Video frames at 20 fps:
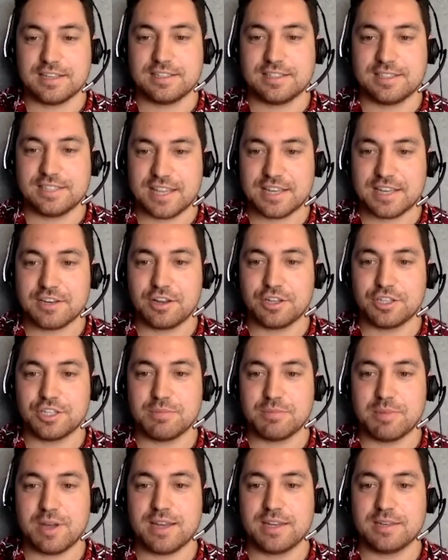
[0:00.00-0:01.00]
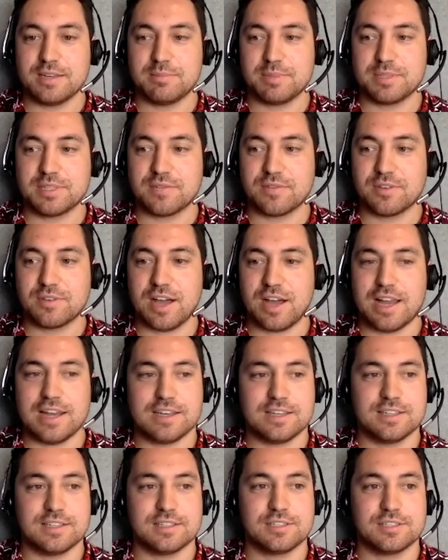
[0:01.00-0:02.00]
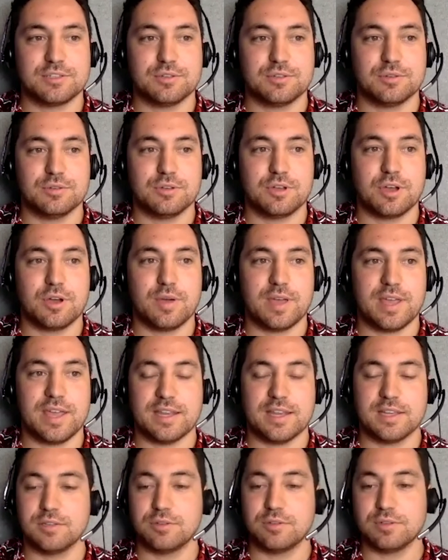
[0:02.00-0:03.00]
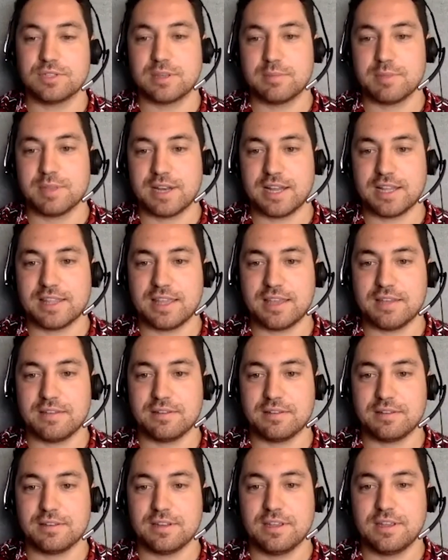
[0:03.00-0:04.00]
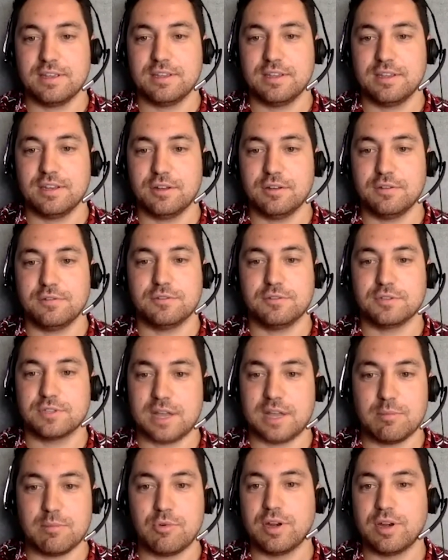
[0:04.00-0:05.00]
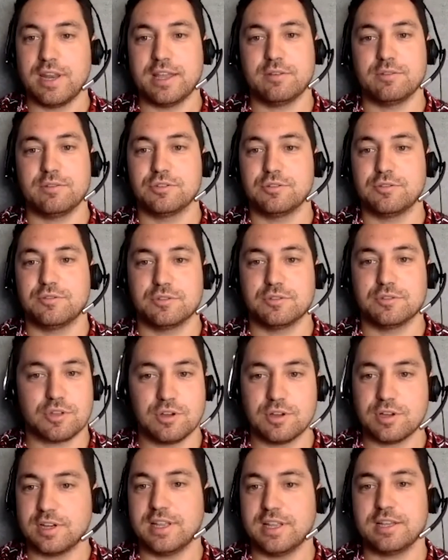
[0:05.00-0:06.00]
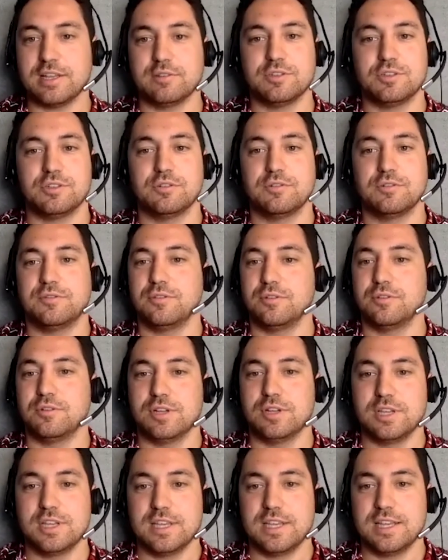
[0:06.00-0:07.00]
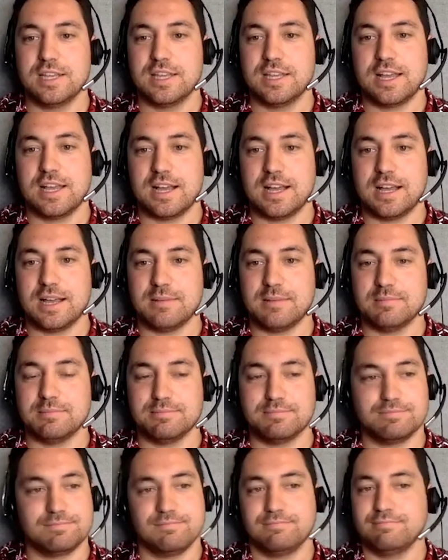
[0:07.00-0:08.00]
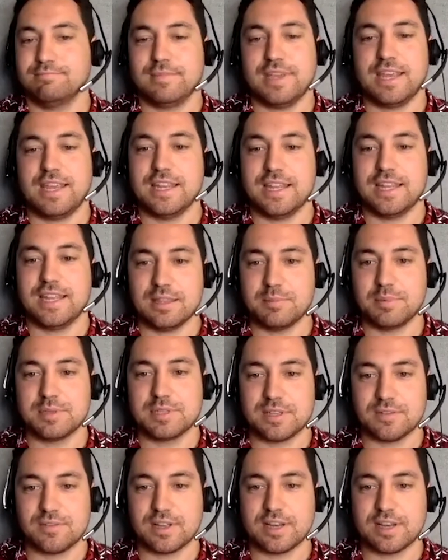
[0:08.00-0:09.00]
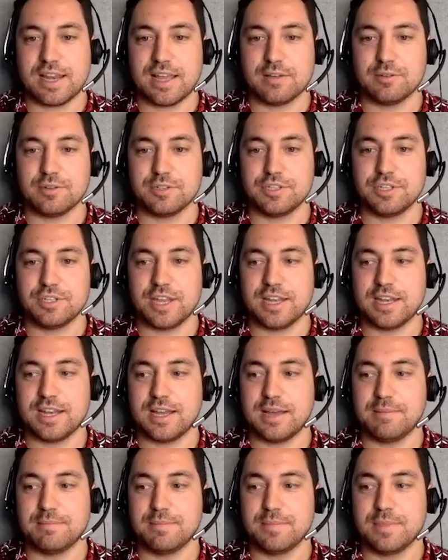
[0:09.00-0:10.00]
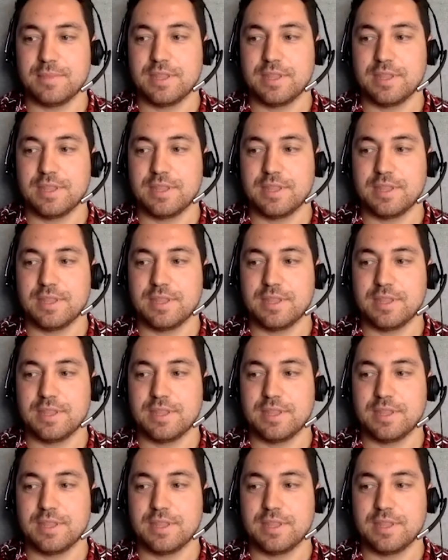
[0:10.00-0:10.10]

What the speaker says: technology minded Pacific Islanders to go ahead and do something like that. for Samoan language or for Tongan language or for any other Pacific language. And,